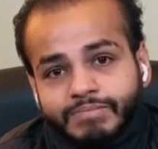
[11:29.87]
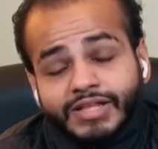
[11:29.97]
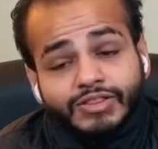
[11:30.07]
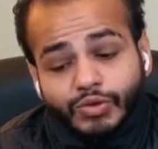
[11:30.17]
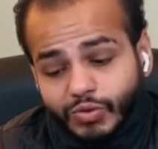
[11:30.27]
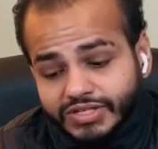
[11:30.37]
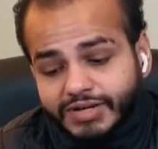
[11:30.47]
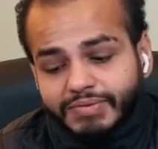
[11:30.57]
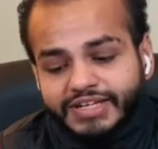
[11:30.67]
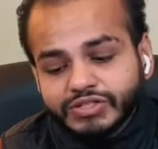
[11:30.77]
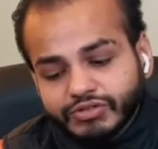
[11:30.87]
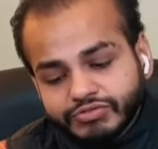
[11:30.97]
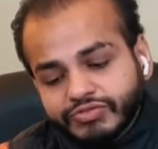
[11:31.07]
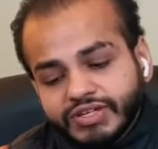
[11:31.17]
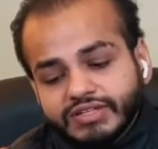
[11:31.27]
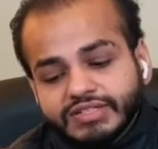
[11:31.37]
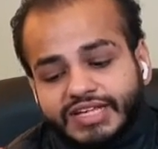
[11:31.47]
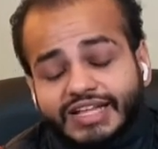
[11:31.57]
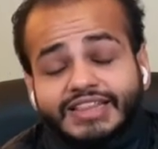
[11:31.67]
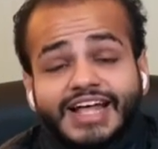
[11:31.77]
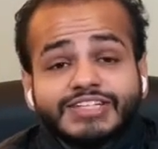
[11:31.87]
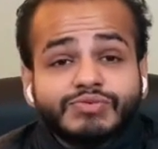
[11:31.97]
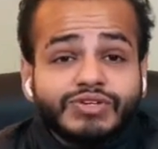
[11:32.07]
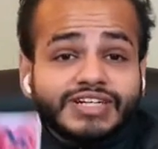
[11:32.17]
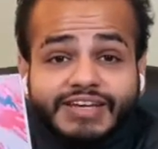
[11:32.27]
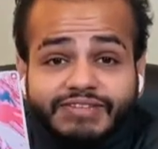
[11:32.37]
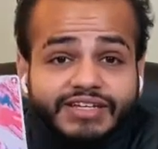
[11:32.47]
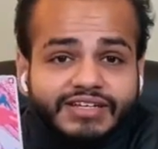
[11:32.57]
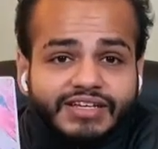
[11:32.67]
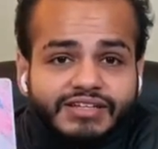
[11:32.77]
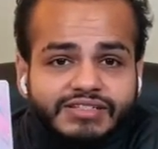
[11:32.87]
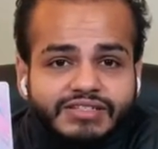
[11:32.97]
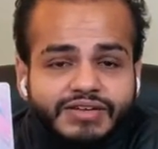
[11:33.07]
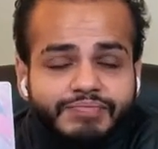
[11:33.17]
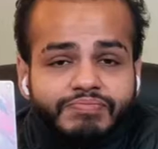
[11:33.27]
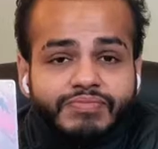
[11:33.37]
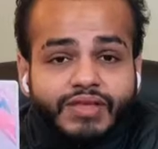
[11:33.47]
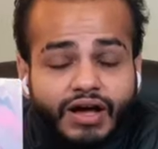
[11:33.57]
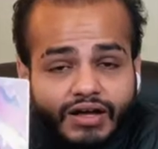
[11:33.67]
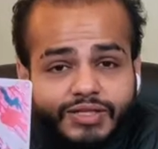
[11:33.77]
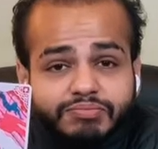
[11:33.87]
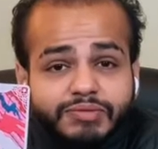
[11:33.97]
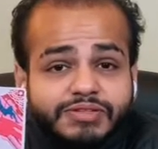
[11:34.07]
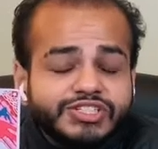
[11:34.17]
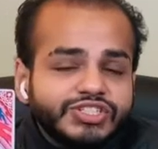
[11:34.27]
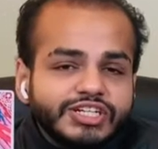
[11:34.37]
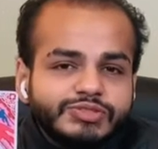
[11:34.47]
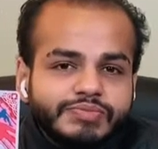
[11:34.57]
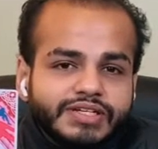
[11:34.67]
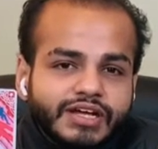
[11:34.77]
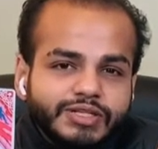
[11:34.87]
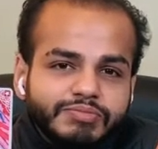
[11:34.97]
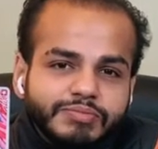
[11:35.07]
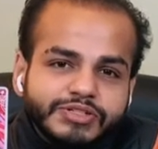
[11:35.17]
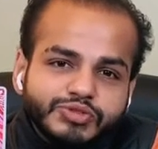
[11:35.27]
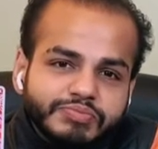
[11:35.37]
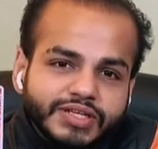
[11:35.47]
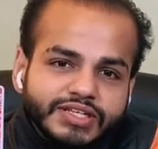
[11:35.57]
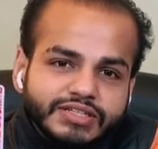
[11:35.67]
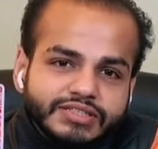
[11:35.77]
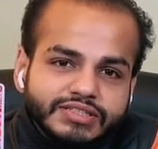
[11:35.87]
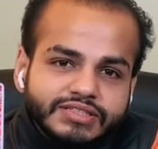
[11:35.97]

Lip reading: Those are based out of fears, and that's what devil creates. Other people's judgment, other people's opinions.